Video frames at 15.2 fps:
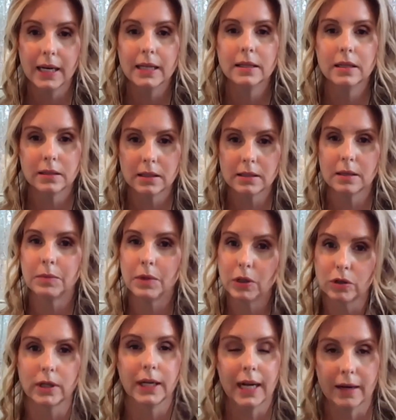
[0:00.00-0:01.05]
This is something
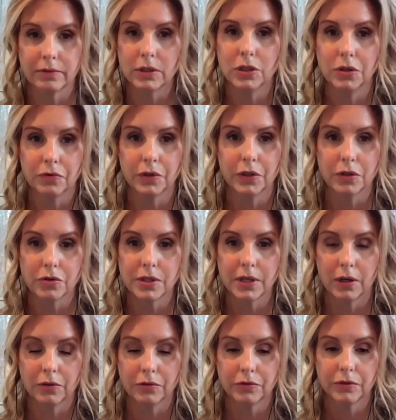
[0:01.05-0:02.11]
you're going to have to do for
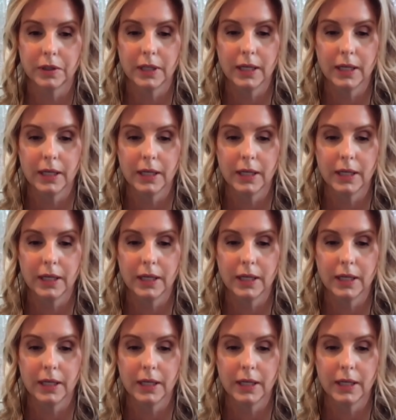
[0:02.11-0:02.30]
yourself.